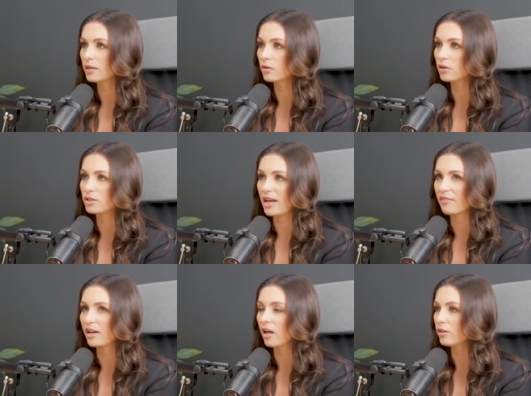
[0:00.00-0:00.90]
in order to
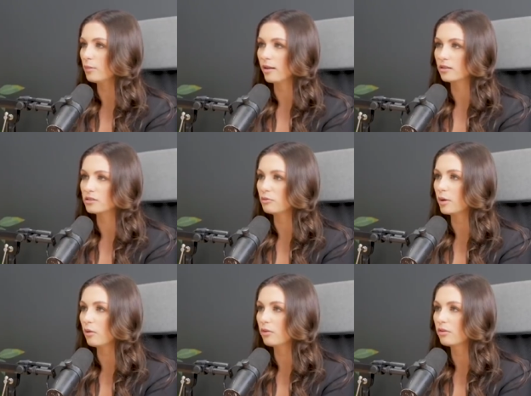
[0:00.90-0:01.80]
have a healthy balance
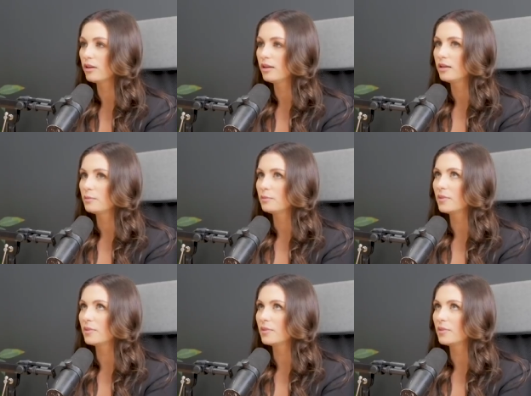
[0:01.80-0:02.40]
of both. Yeah.